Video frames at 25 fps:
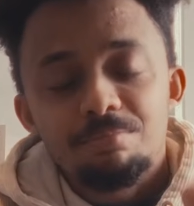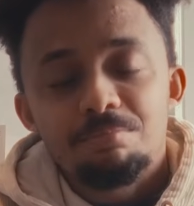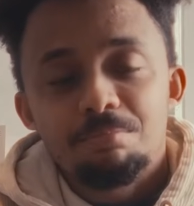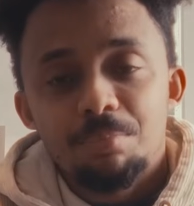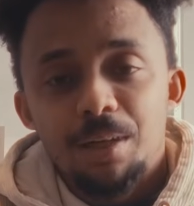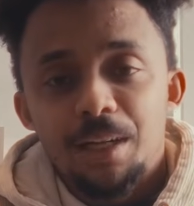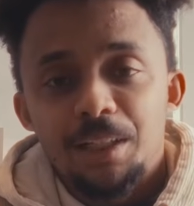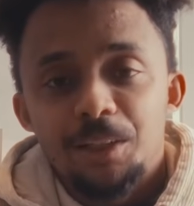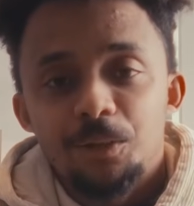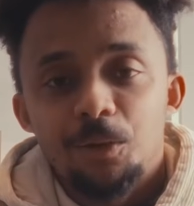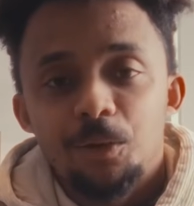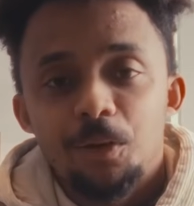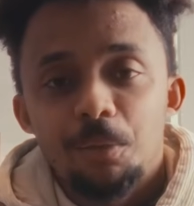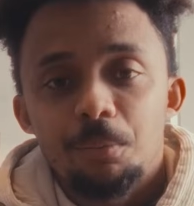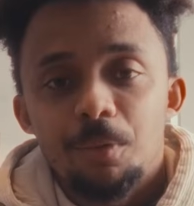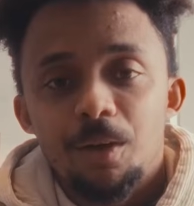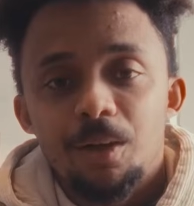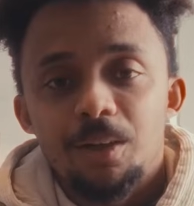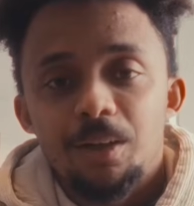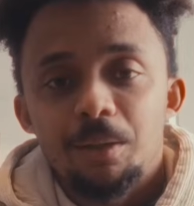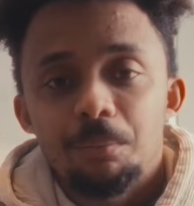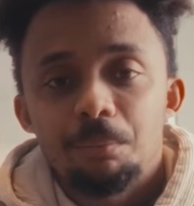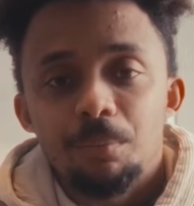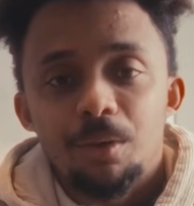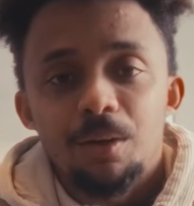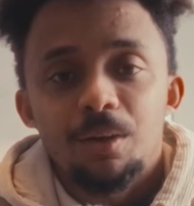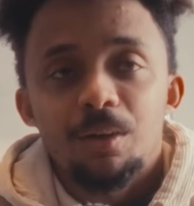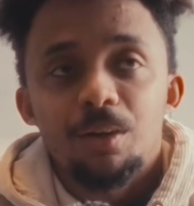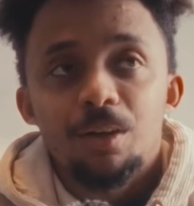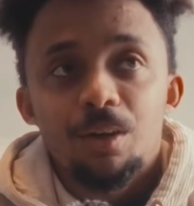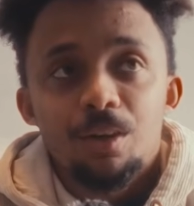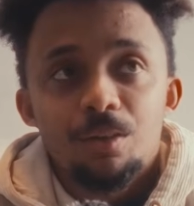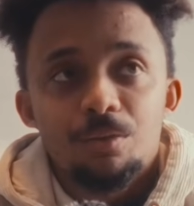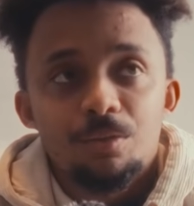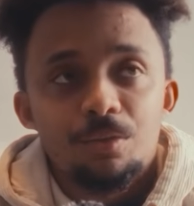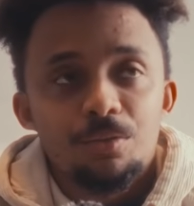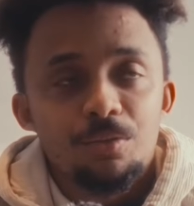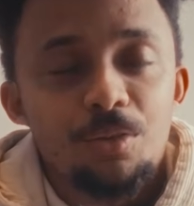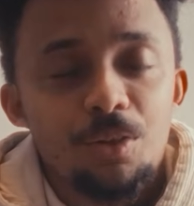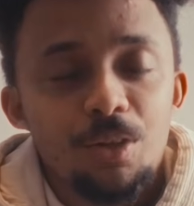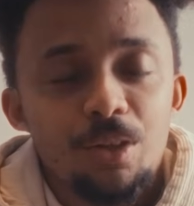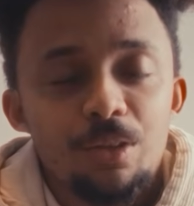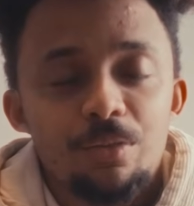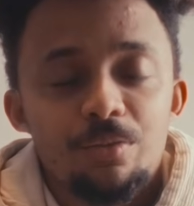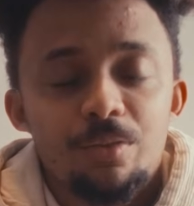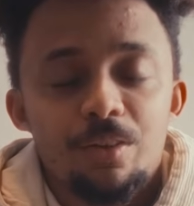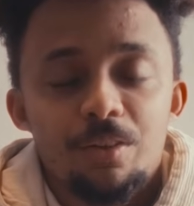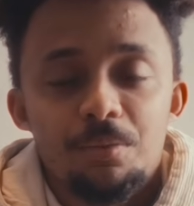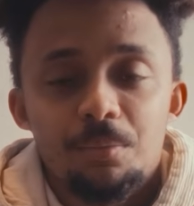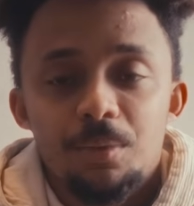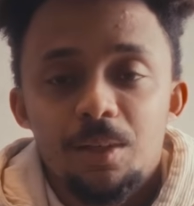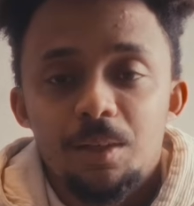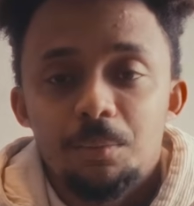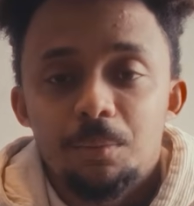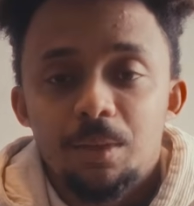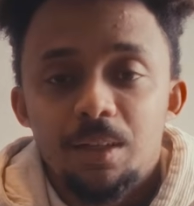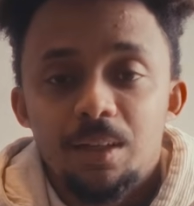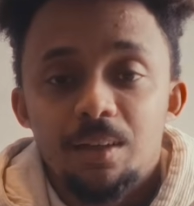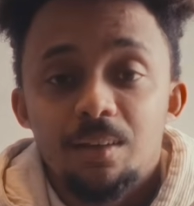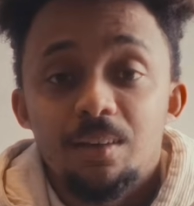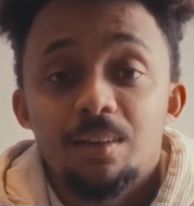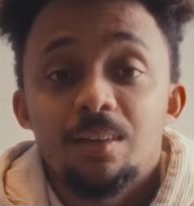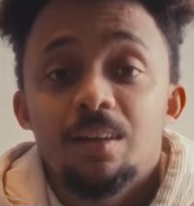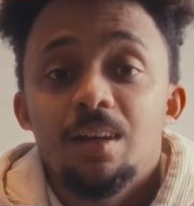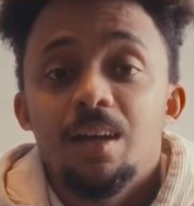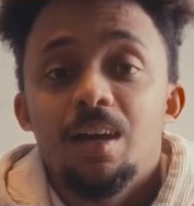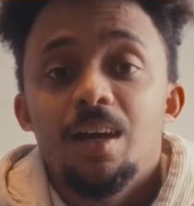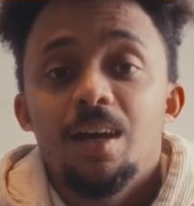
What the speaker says: bang on the money, but for 35mm,